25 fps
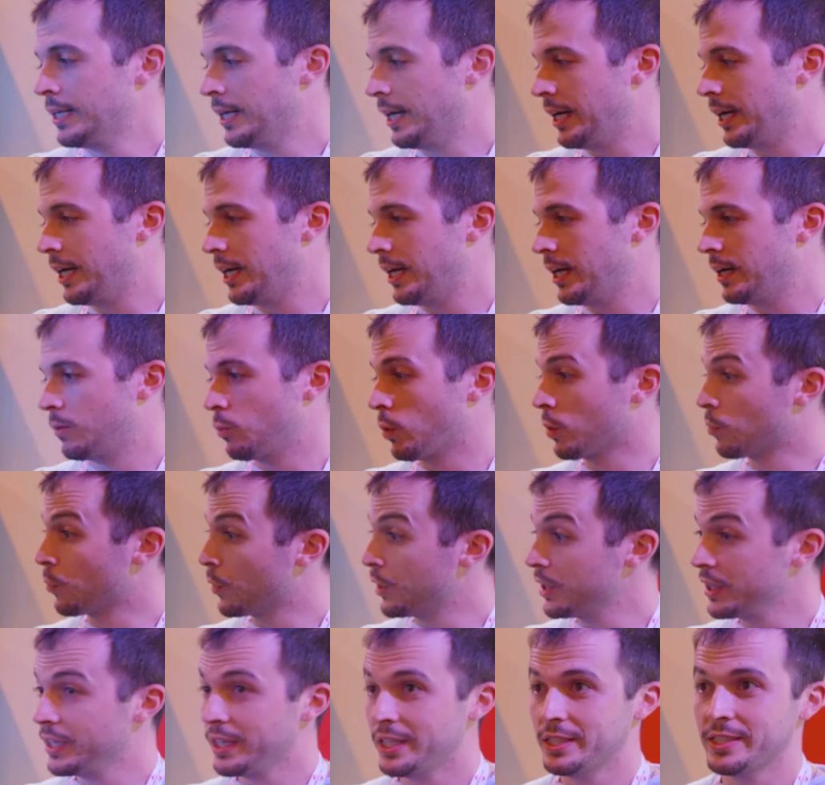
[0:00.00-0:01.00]
We're
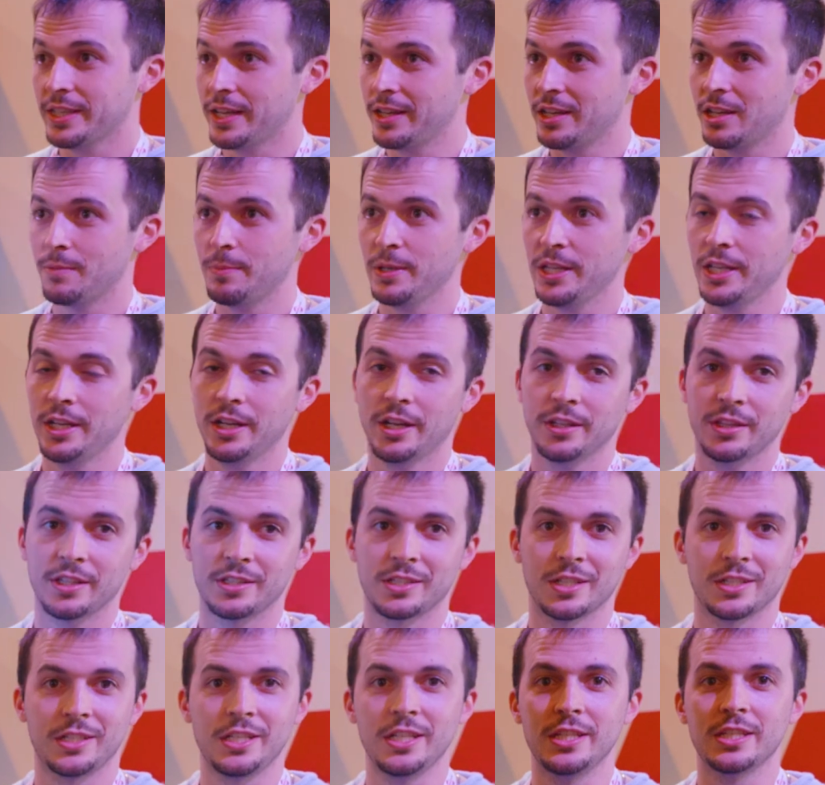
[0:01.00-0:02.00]
really excited to be here at the
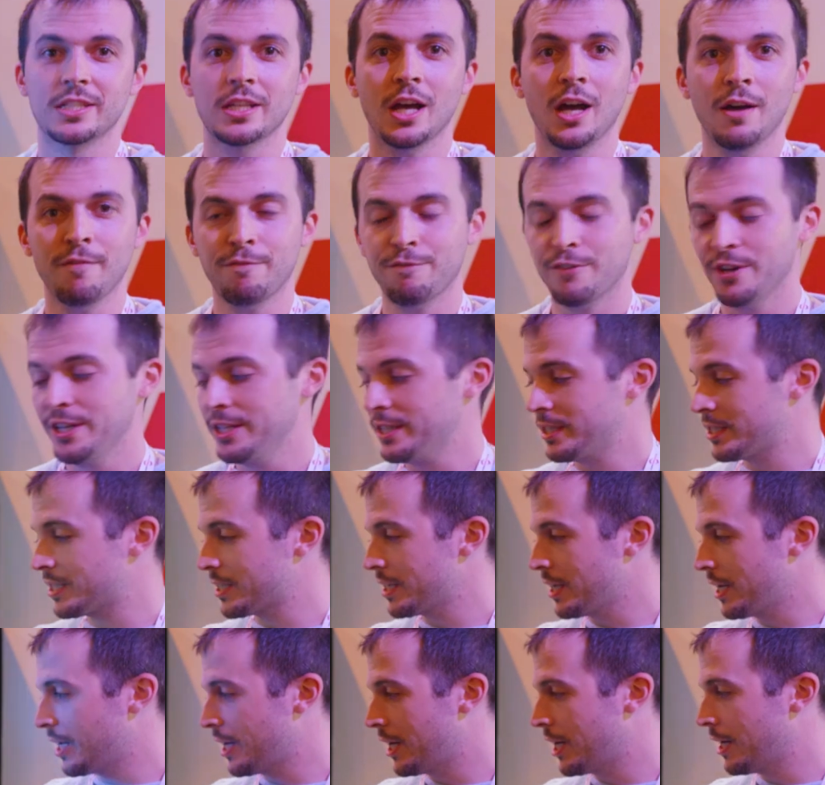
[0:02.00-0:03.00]
Satis
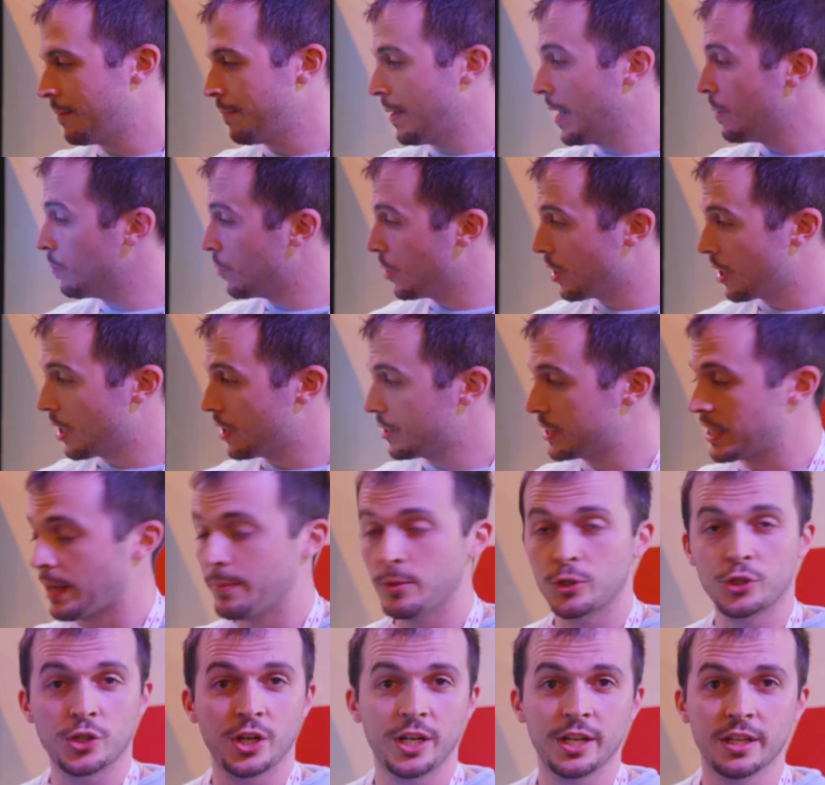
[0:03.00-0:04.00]
conference, and we're
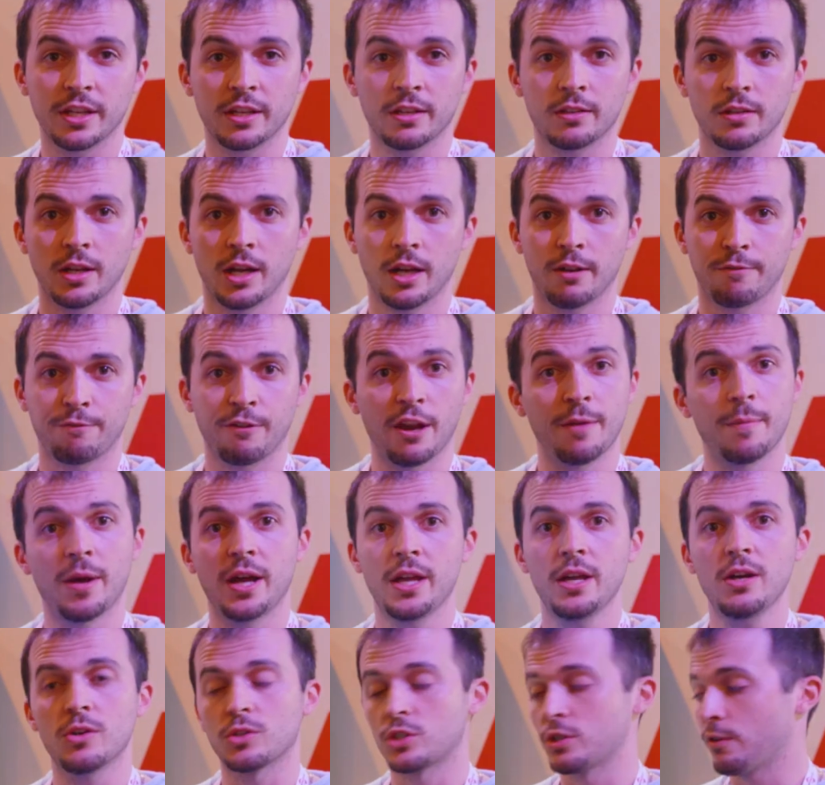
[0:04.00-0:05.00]
demonstrating Frame.io.